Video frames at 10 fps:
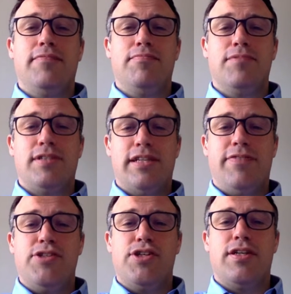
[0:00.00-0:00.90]
receiving
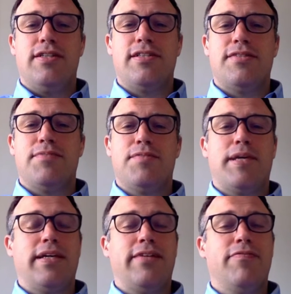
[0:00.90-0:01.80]
journalism, to
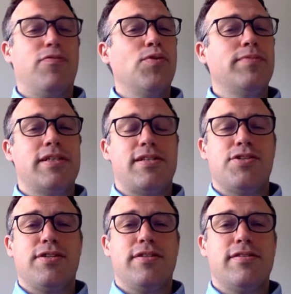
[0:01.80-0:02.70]
make informed
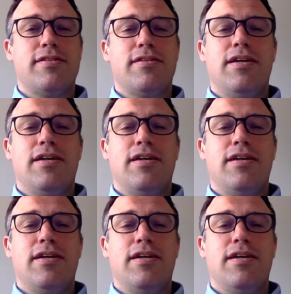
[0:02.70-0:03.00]
decisions